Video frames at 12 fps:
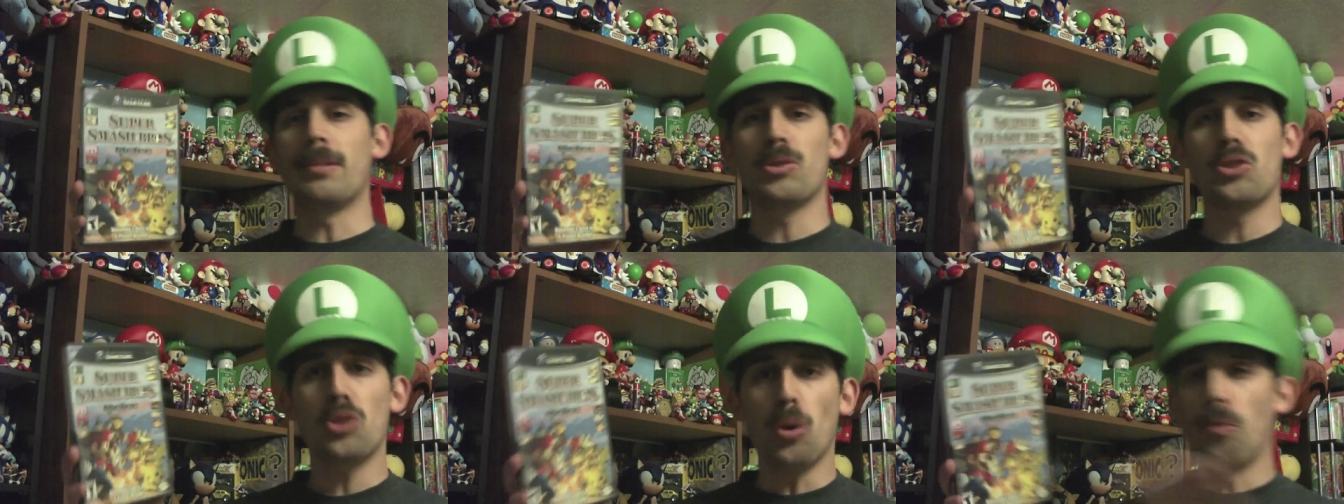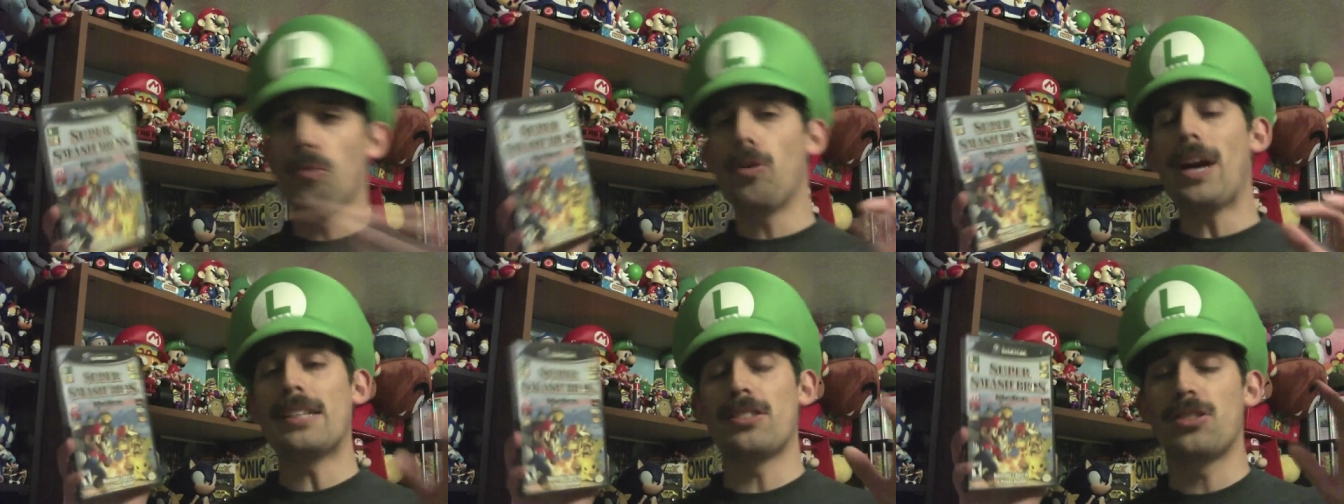It was so
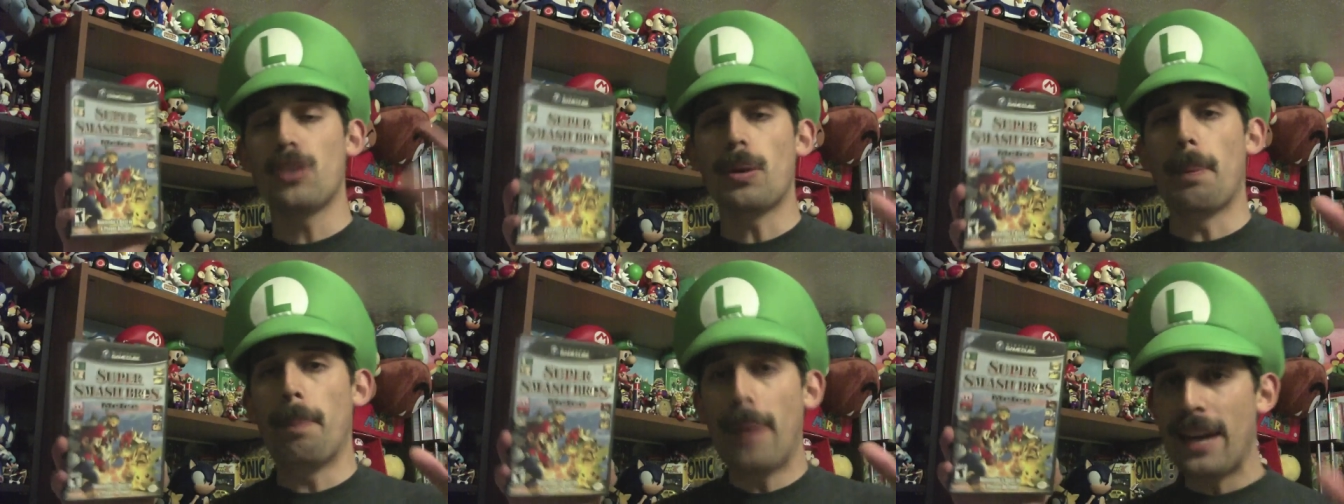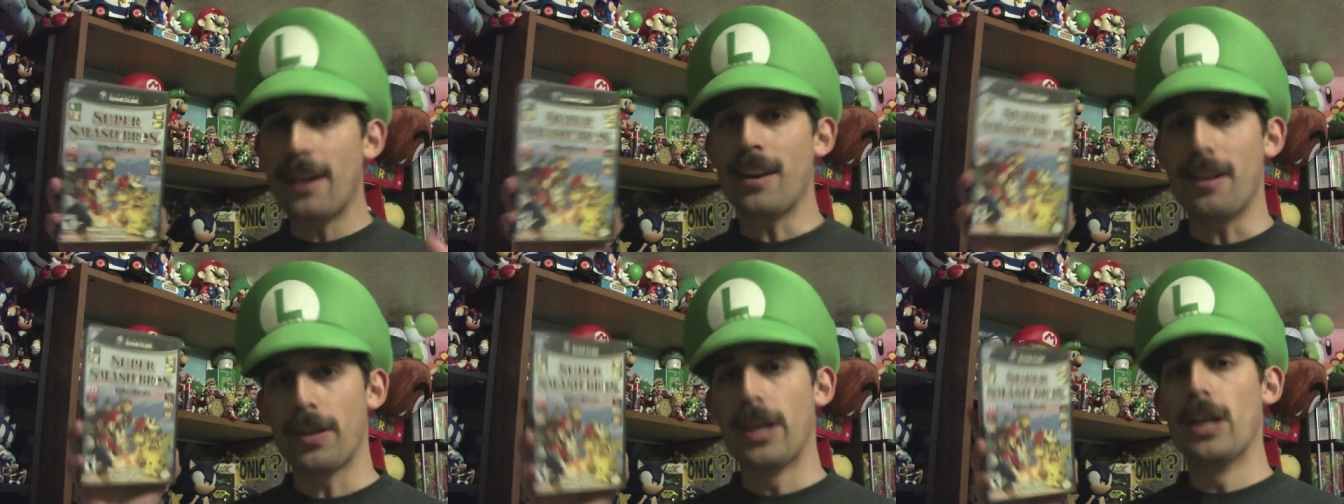fast, so
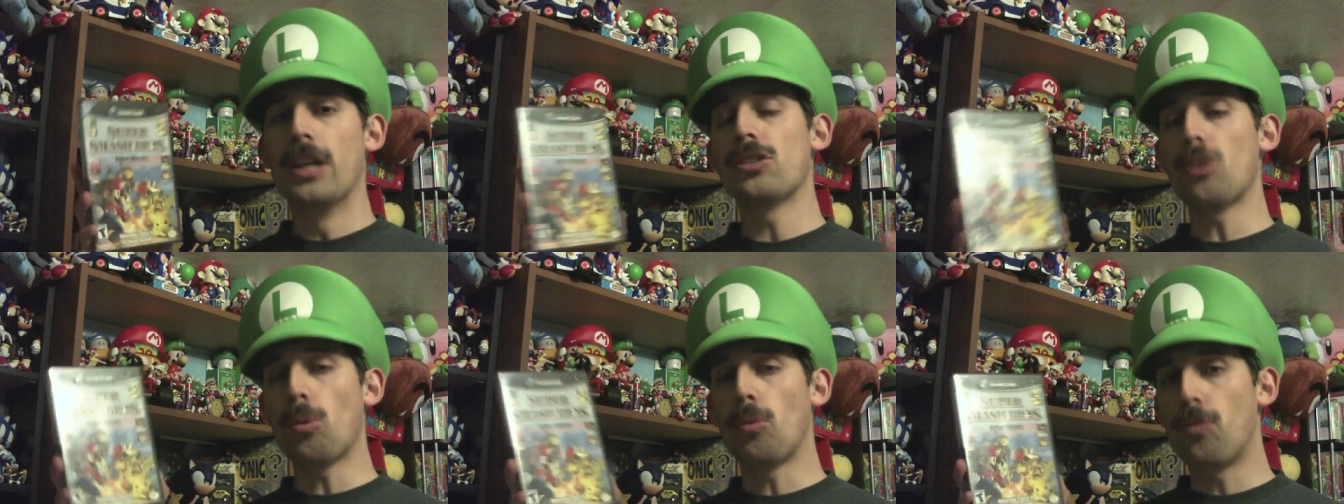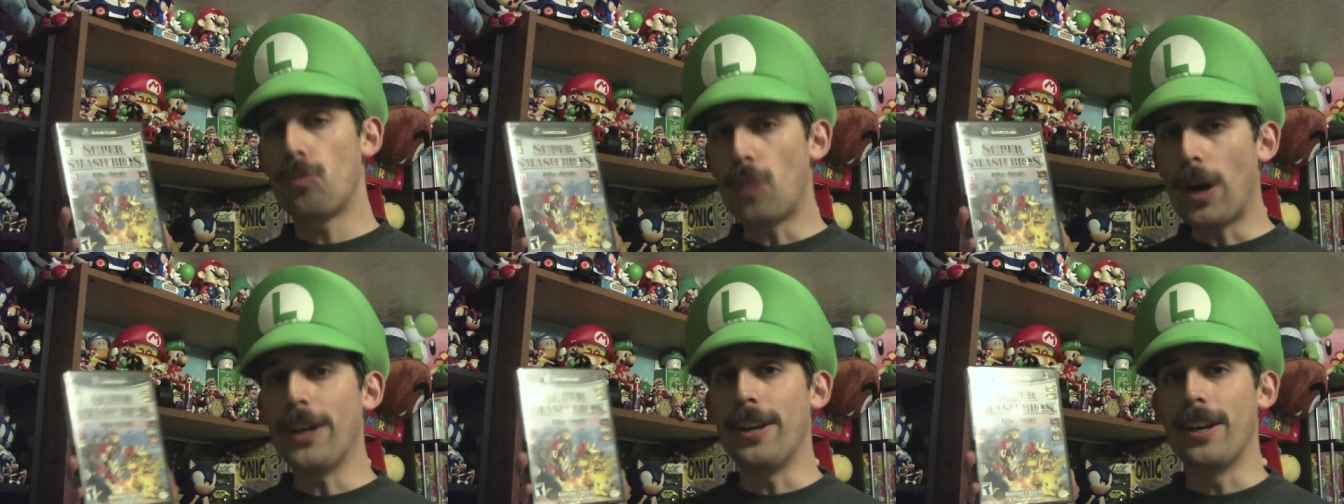competitive, so
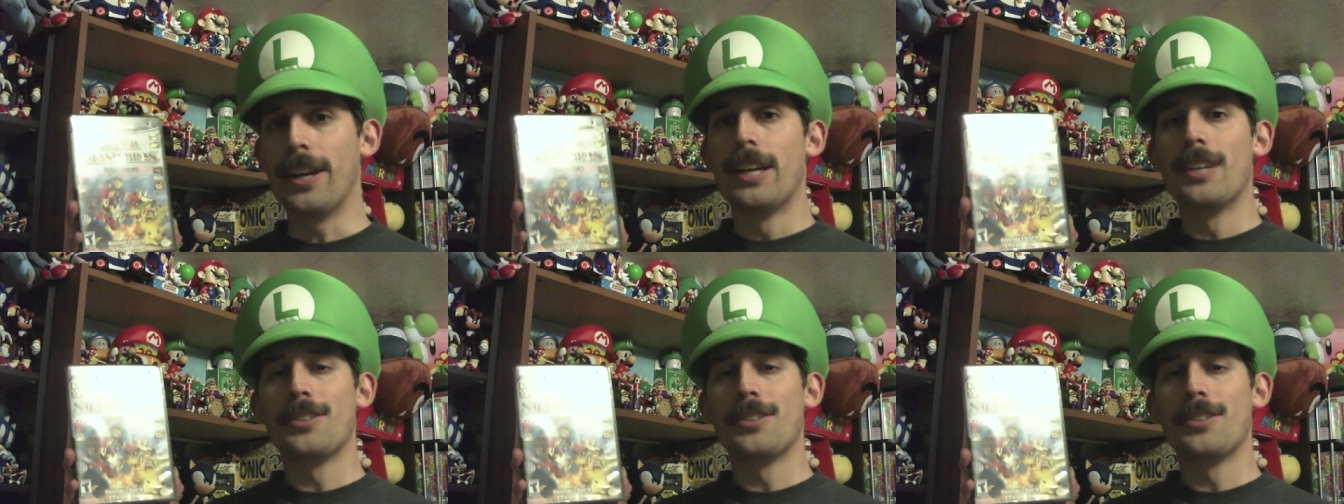fun,